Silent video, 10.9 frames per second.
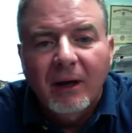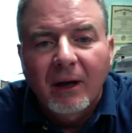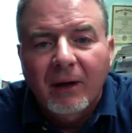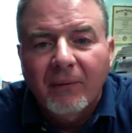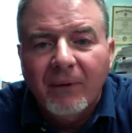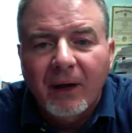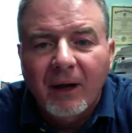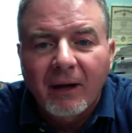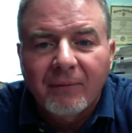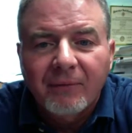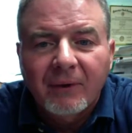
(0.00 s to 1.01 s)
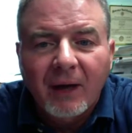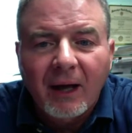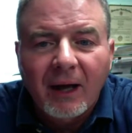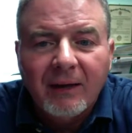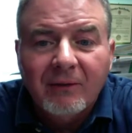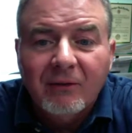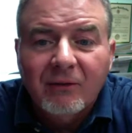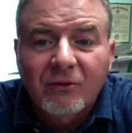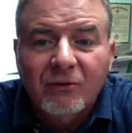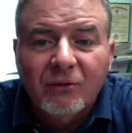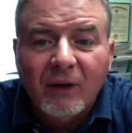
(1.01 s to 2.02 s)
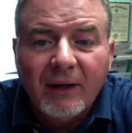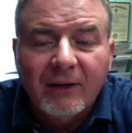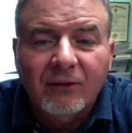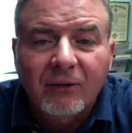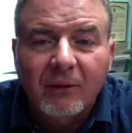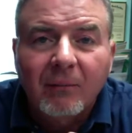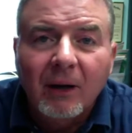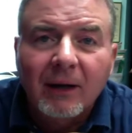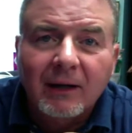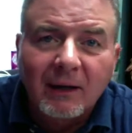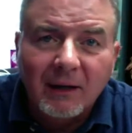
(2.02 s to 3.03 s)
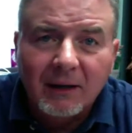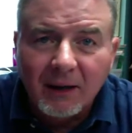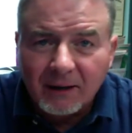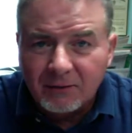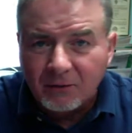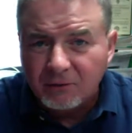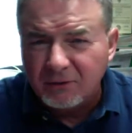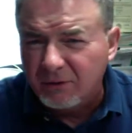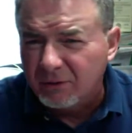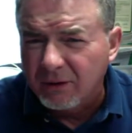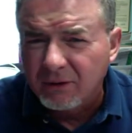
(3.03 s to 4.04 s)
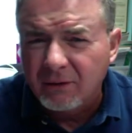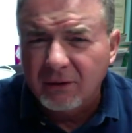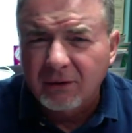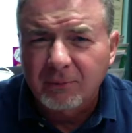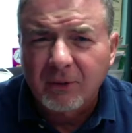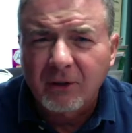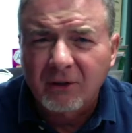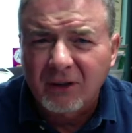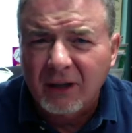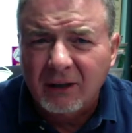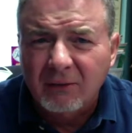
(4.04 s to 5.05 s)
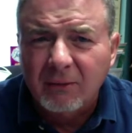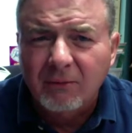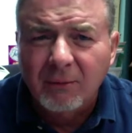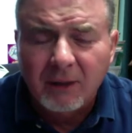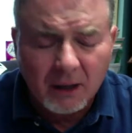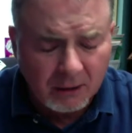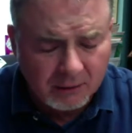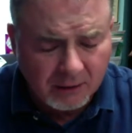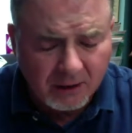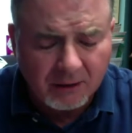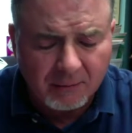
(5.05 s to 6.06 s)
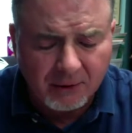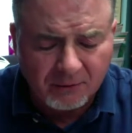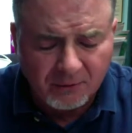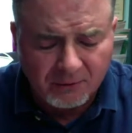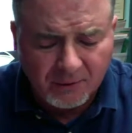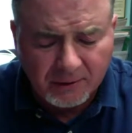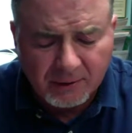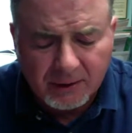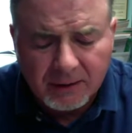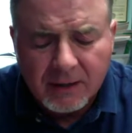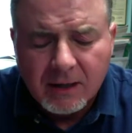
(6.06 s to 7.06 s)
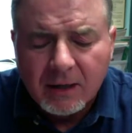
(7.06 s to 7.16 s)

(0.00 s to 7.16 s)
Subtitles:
I tried this on mine, and I don't usually do this because it kind of creeps me out to cut on myself like that.